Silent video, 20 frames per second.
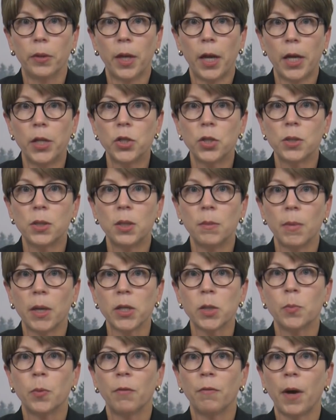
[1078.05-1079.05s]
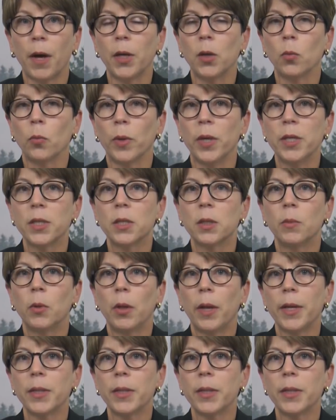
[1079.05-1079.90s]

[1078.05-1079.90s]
the agency must provide a reasonable